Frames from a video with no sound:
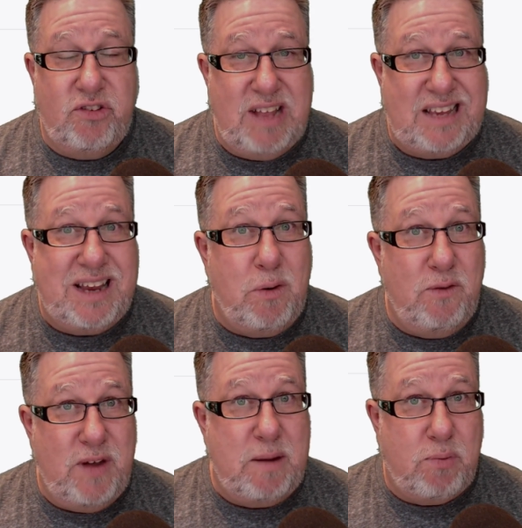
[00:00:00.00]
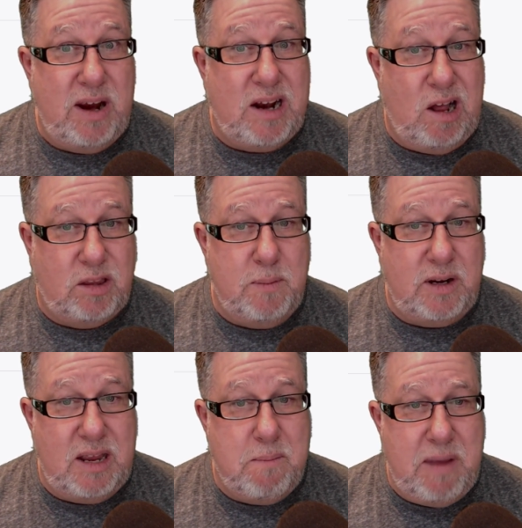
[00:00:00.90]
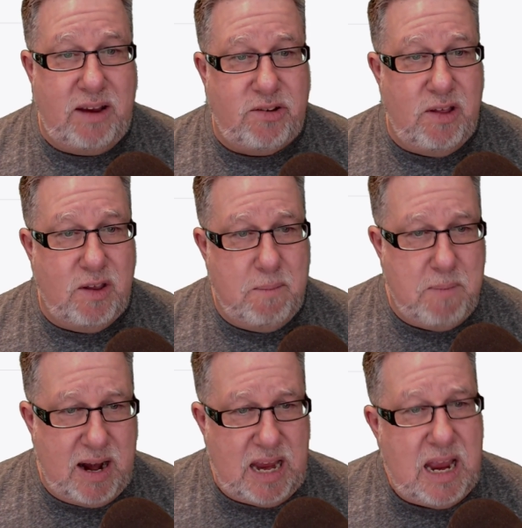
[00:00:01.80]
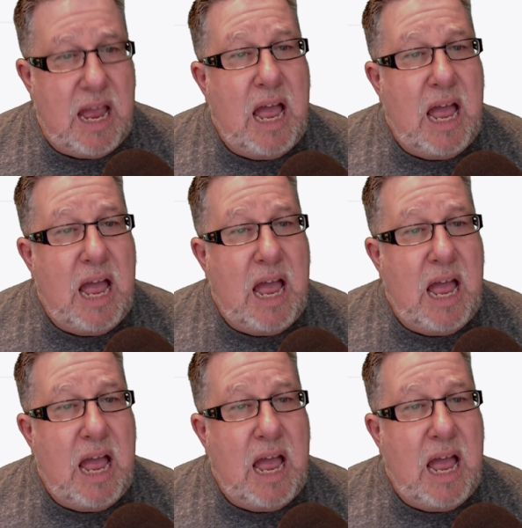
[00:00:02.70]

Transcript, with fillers: That's how Eventbrite ultimately makes their money.